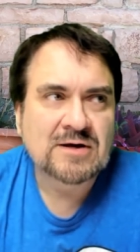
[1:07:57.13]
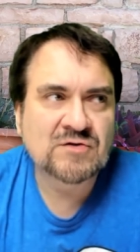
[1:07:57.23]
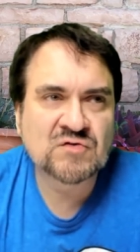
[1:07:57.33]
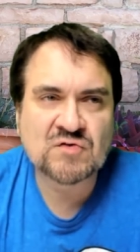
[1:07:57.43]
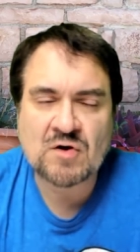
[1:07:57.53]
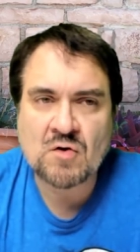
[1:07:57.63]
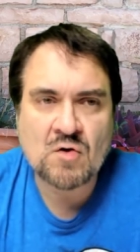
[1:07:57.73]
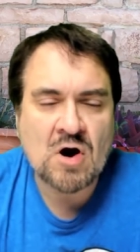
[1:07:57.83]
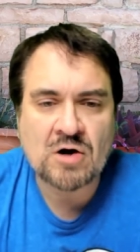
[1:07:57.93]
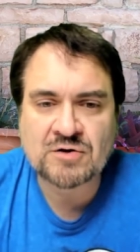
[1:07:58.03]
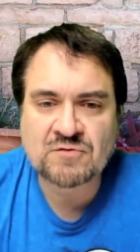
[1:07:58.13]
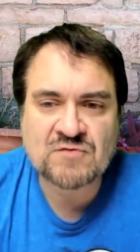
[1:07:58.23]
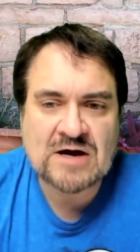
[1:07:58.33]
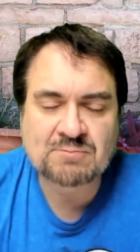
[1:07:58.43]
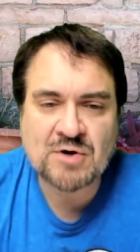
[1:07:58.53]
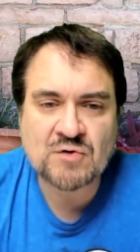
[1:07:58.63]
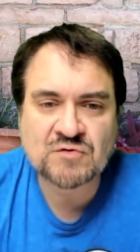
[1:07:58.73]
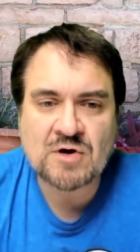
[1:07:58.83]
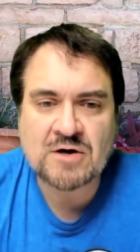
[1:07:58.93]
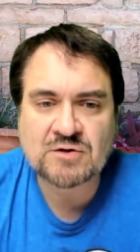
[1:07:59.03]
it's uh, harder to find
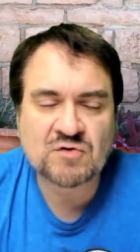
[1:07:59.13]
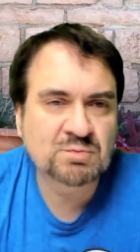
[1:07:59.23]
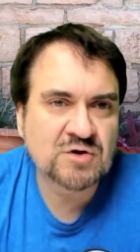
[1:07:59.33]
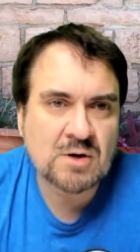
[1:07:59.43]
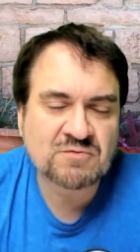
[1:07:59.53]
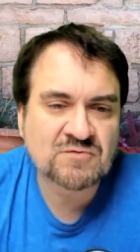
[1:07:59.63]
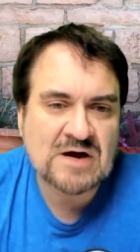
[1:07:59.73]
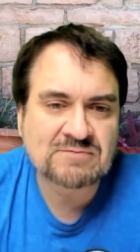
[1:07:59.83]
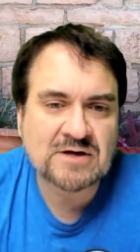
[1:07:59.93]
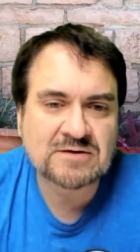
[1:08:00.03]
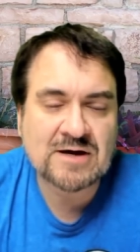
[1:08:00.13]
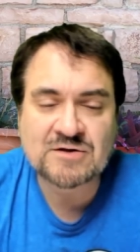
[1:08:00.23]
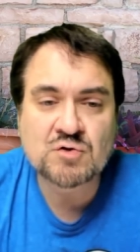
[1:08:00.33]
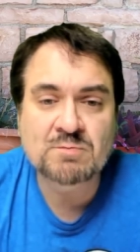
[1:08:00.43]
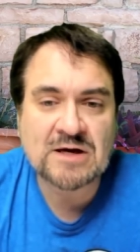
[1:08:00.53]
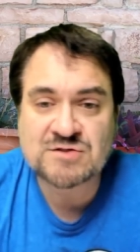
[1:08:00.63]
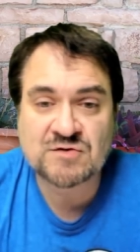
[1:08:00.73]
postcard and you just put it up for 5.99, you may